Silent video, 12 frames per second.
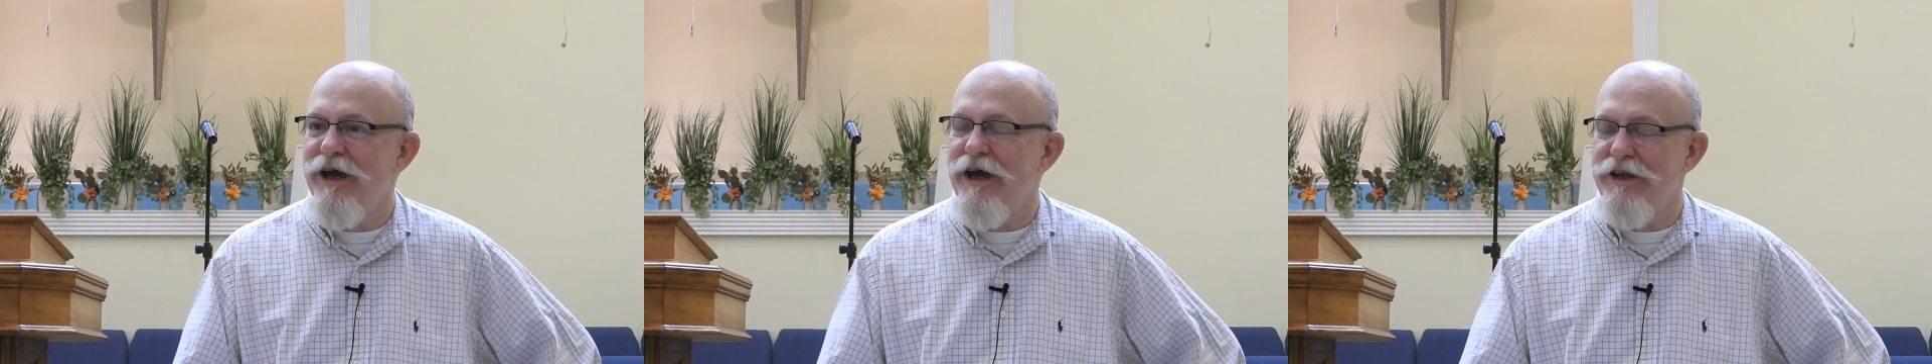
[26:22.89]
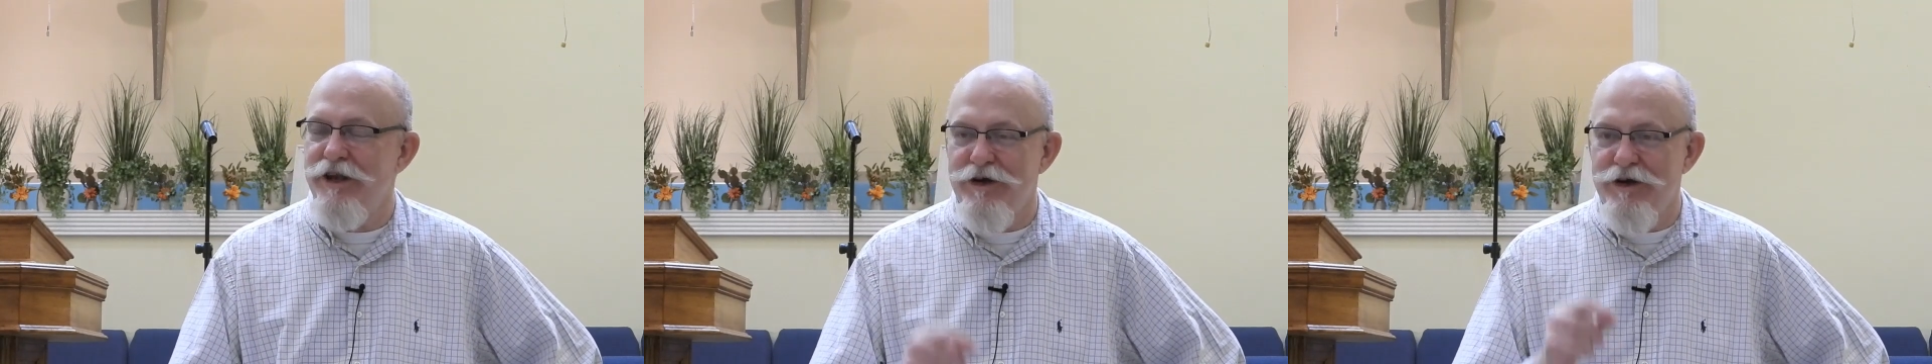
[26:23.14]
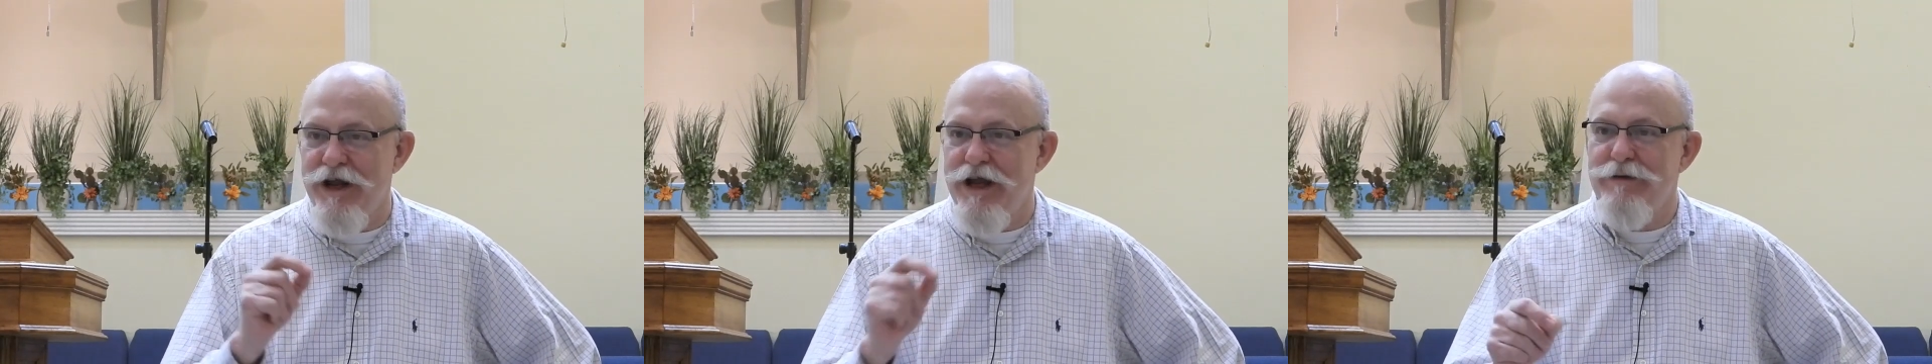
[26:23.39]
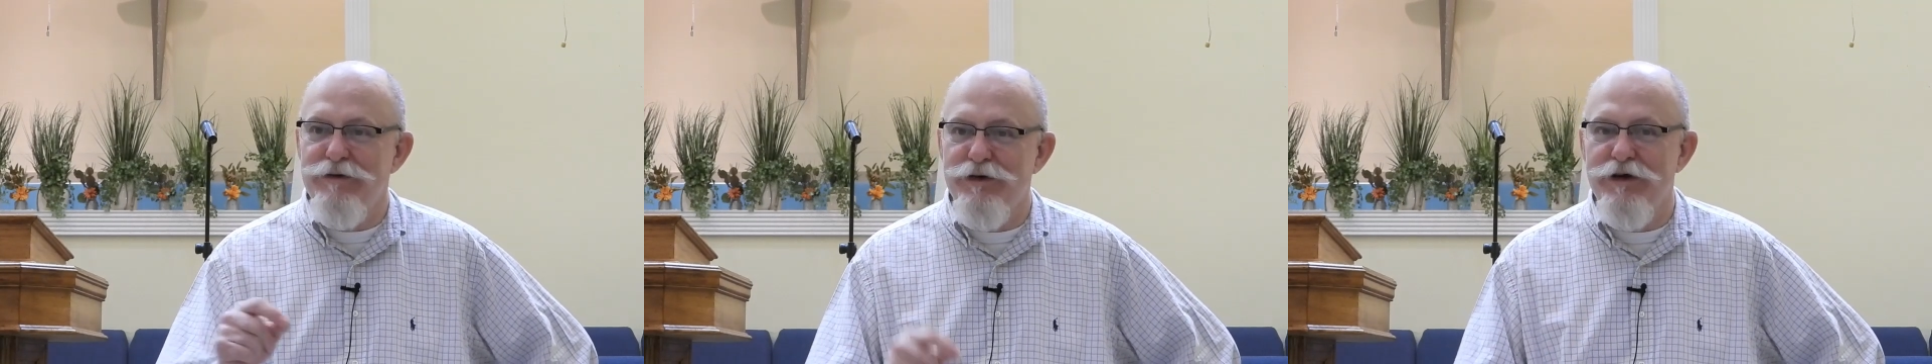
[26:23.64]
And their
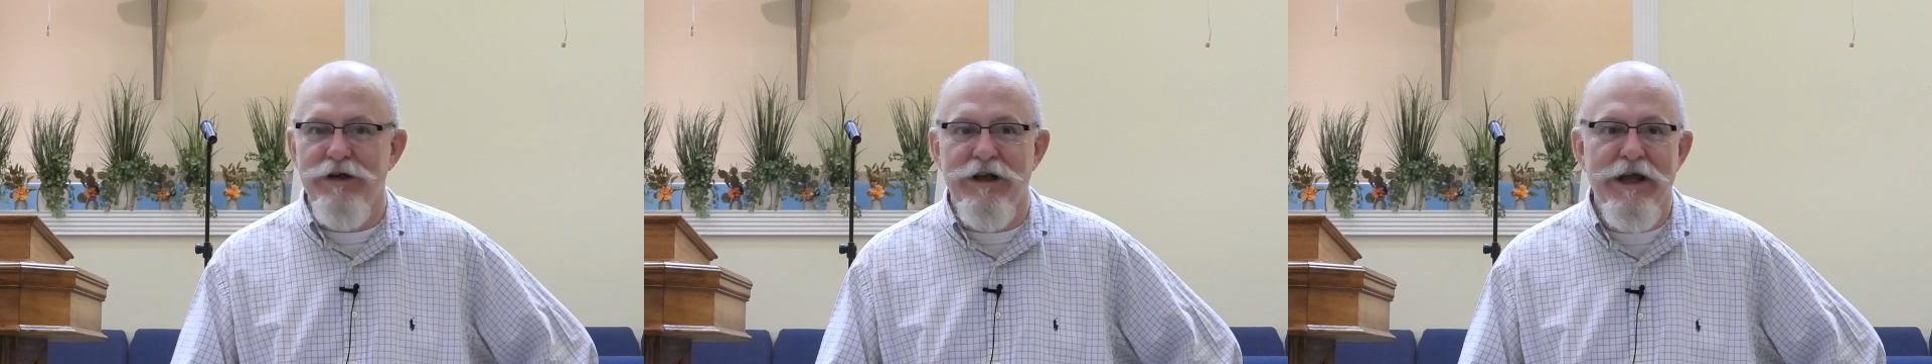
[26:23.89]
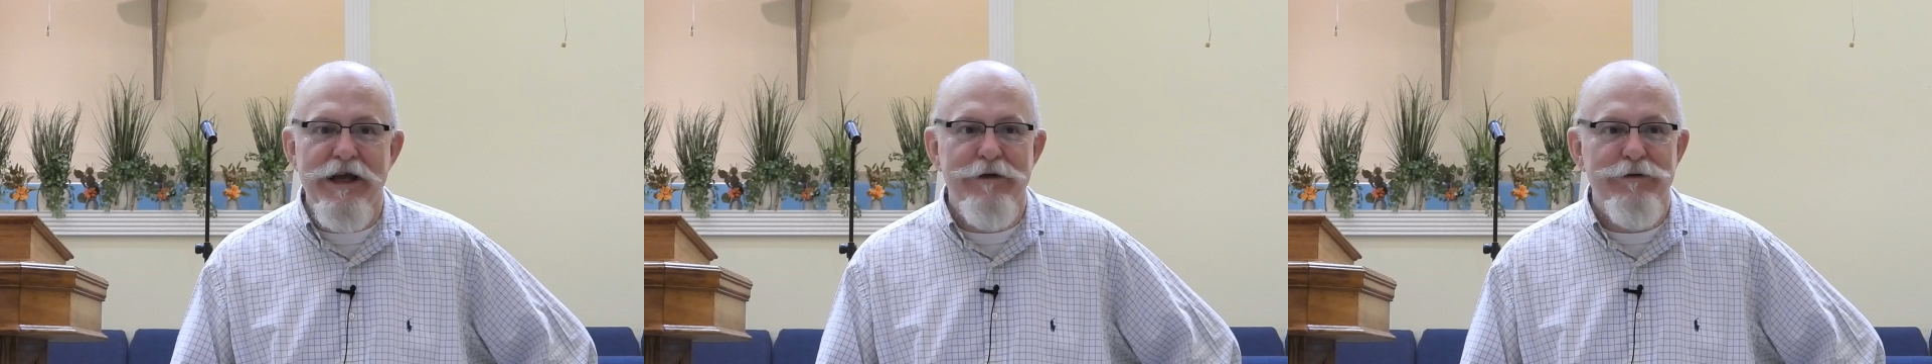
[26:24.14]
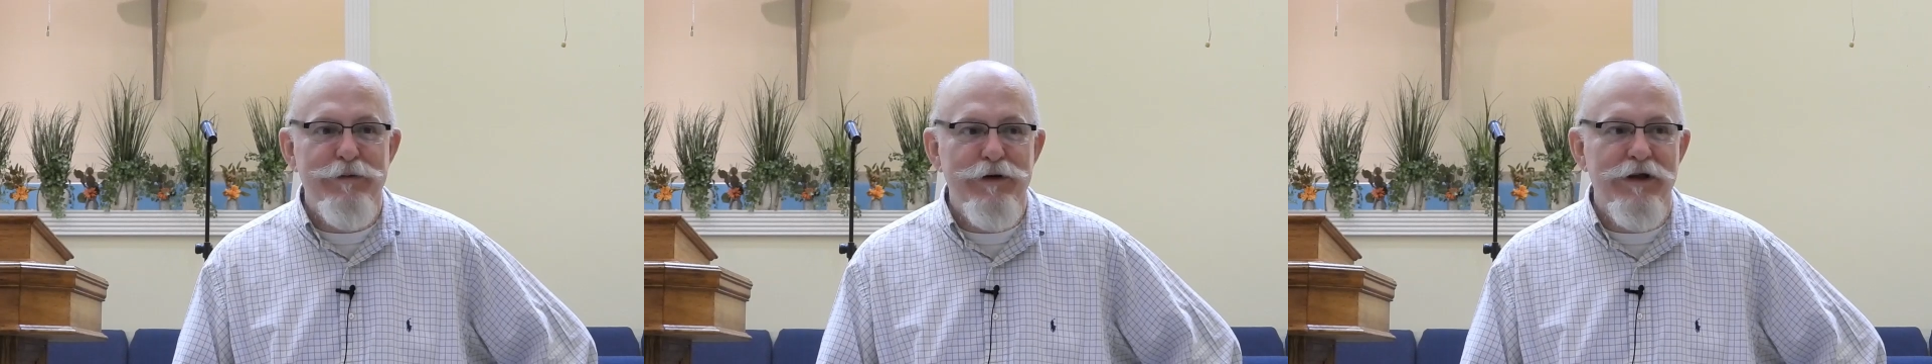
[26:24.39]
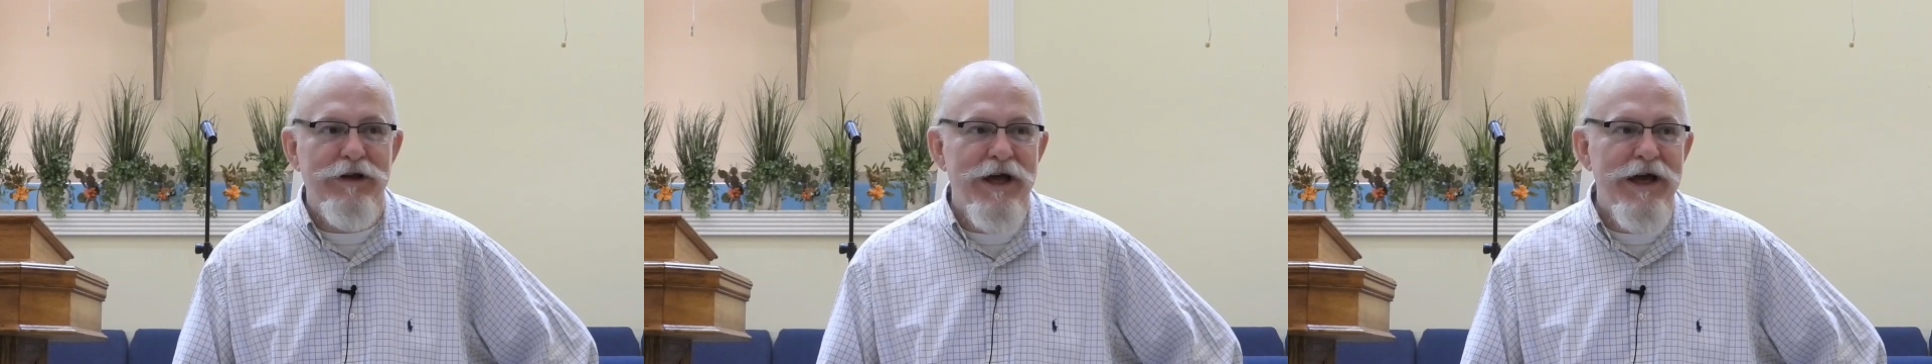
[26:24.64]
names are in the Lamb's
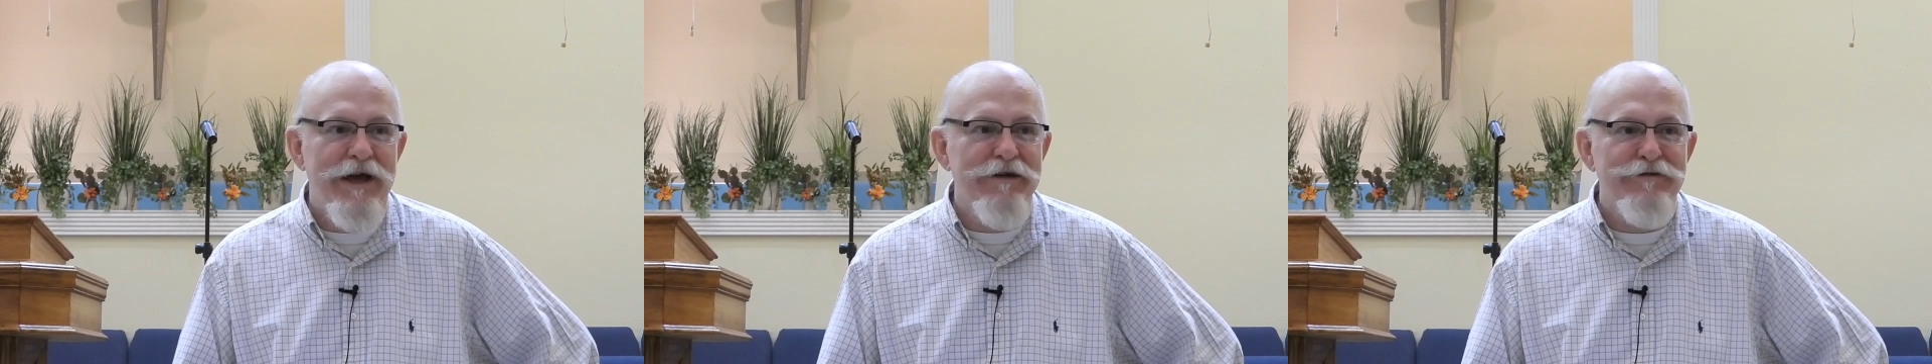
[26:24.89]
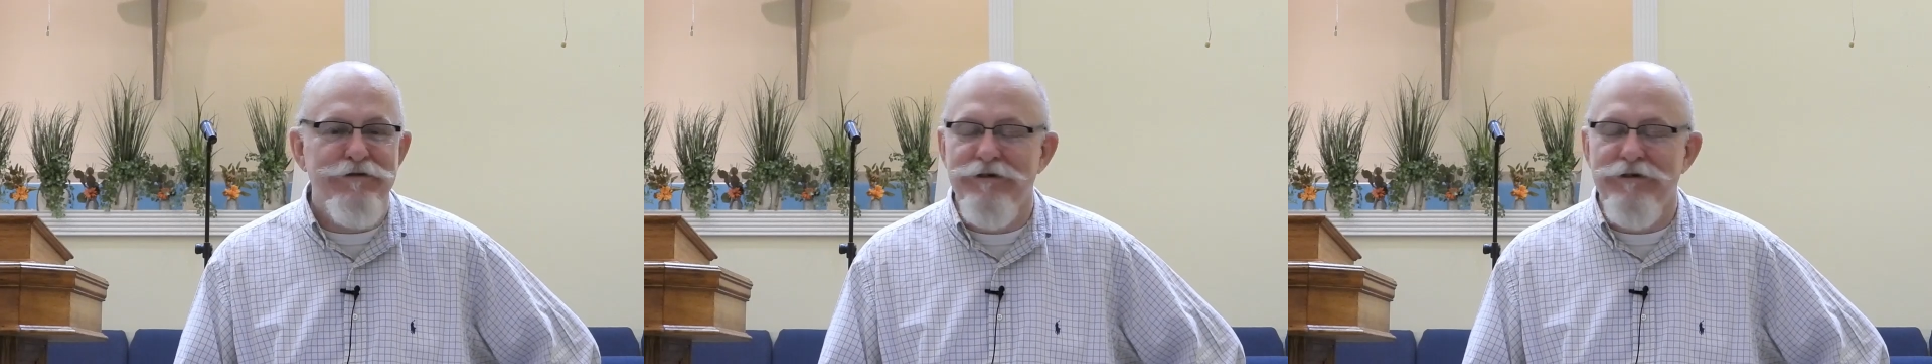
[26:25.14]
Book of Life.